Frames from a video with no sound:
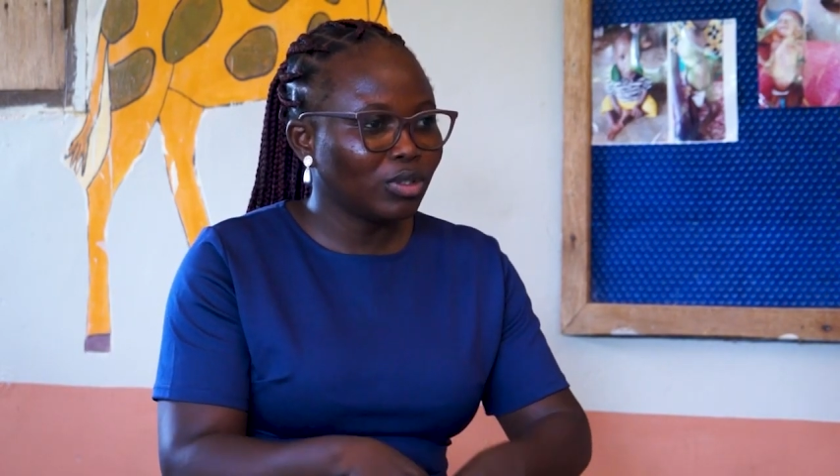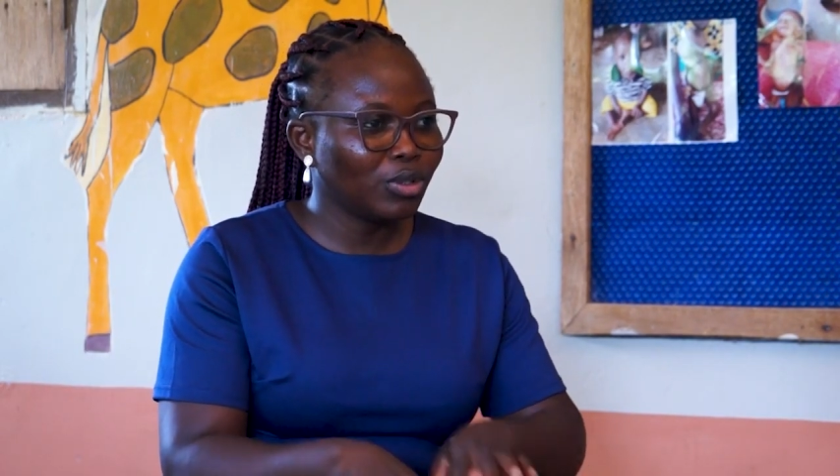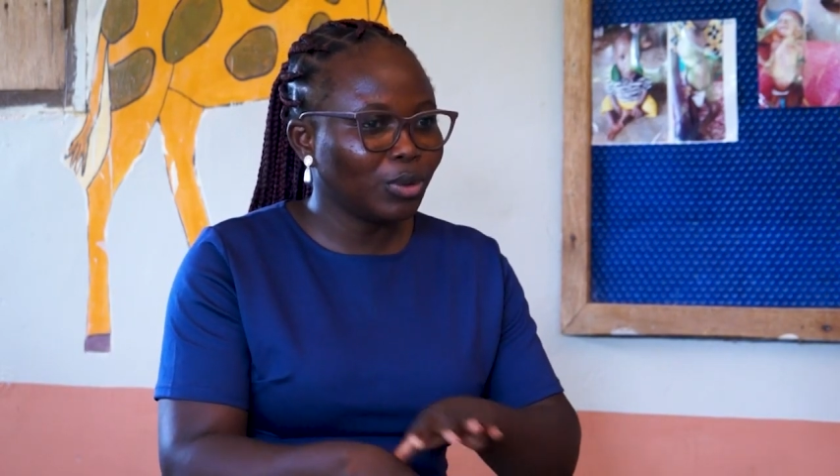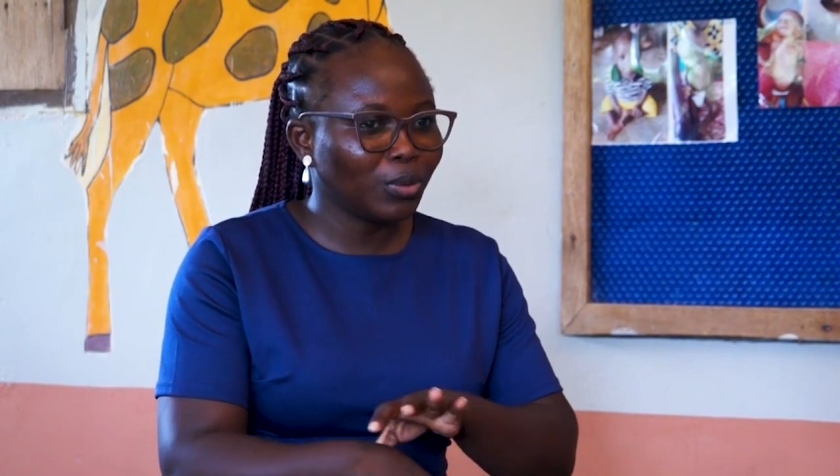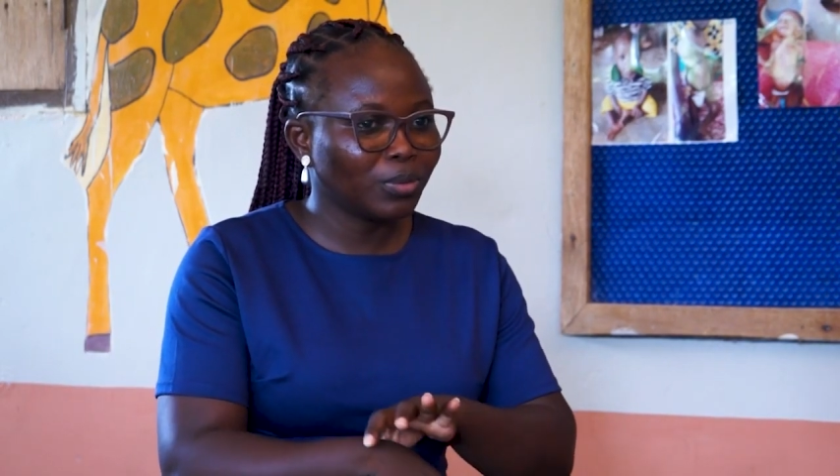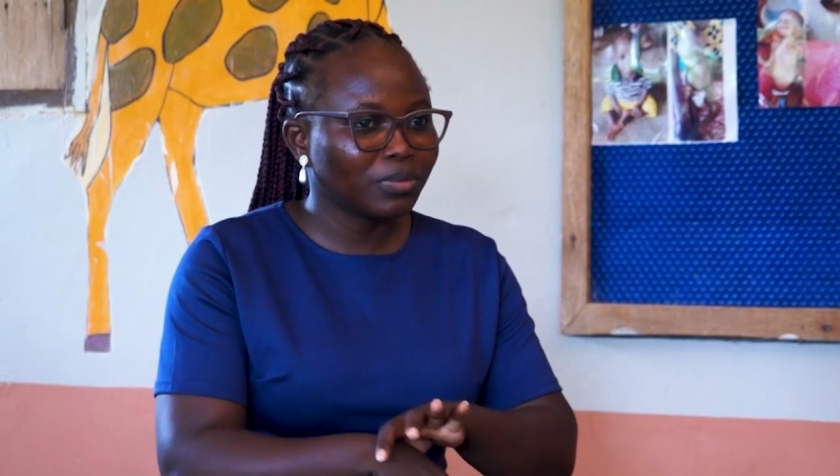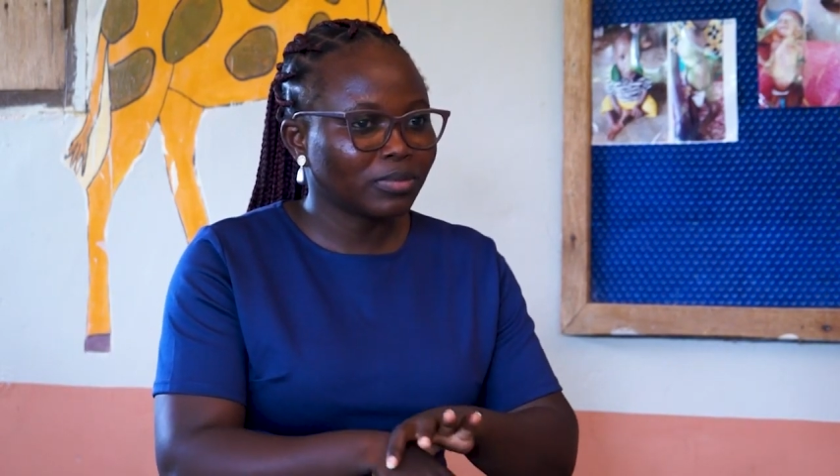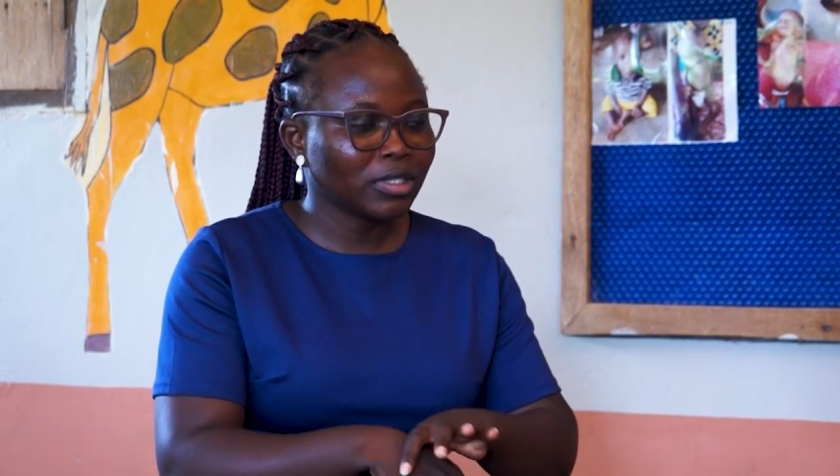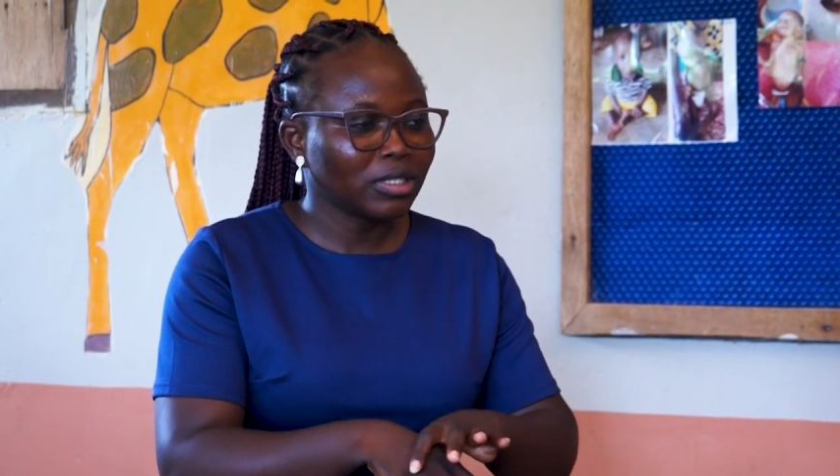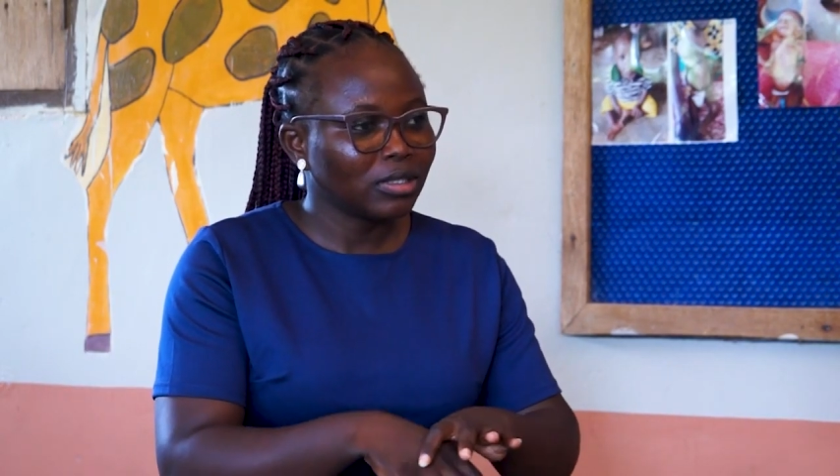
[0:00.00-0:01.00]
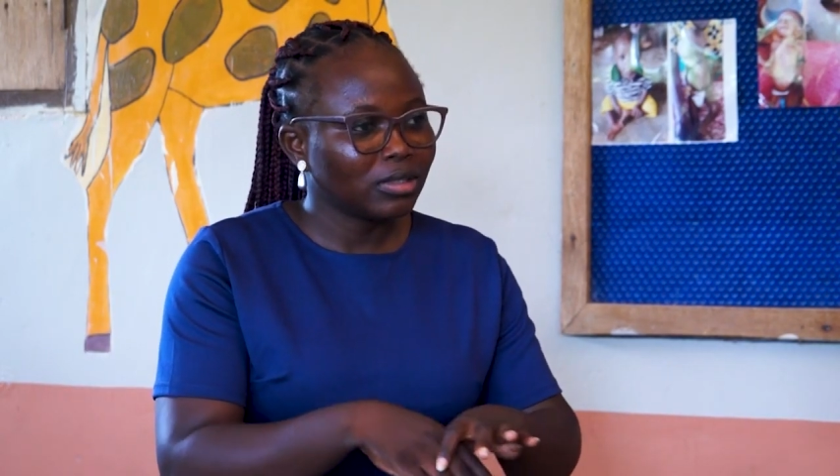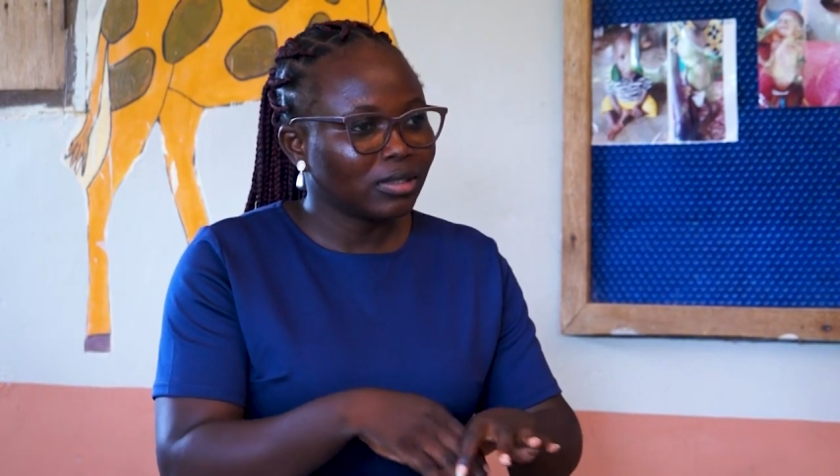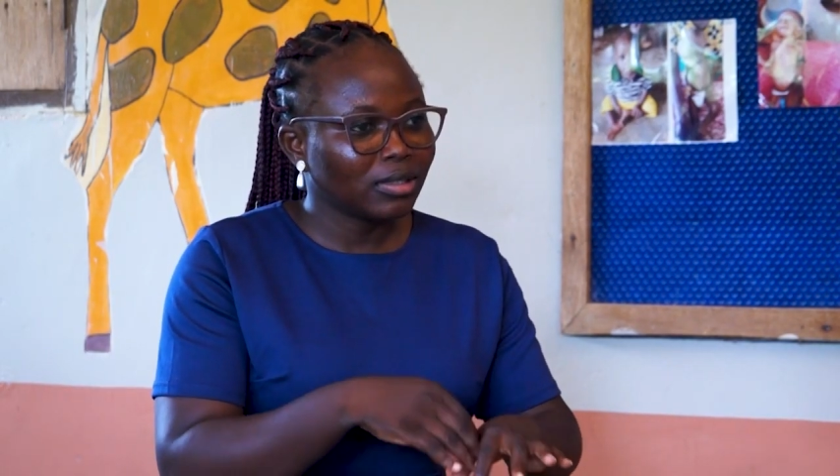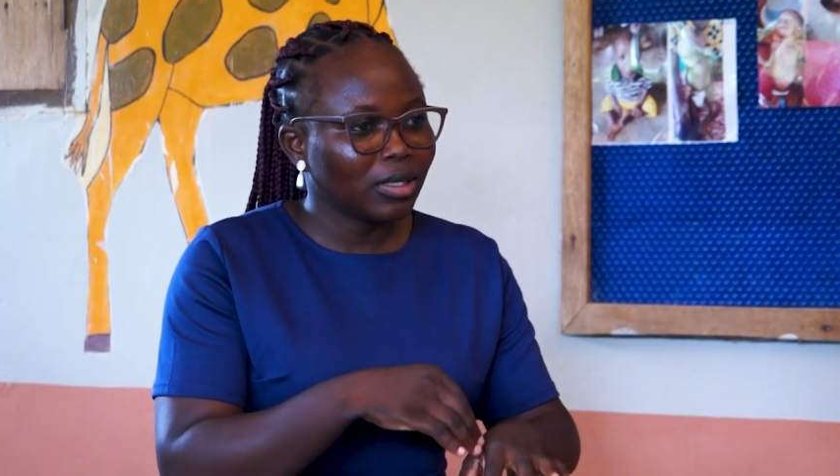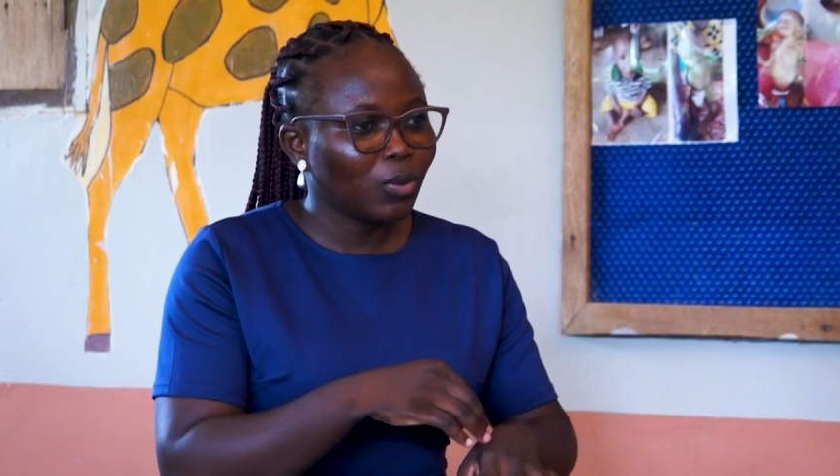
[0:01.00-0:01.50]

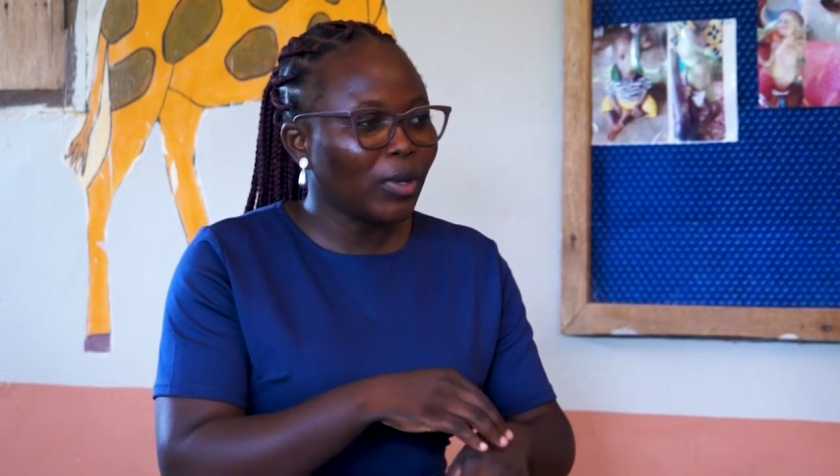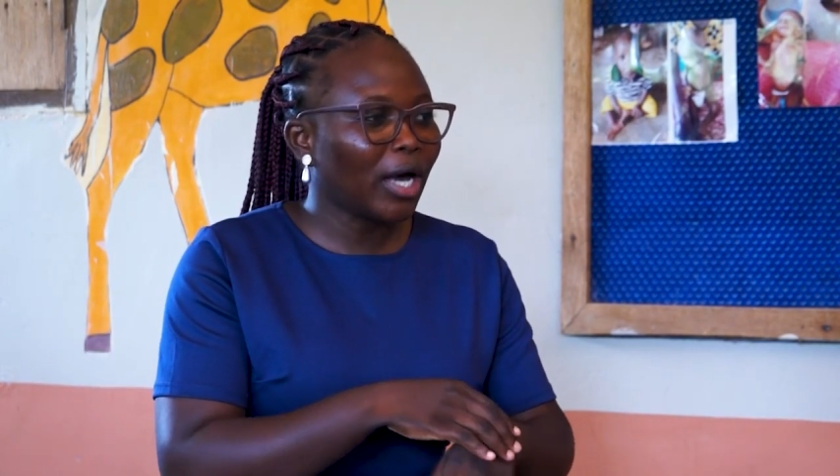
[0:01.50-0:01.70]
we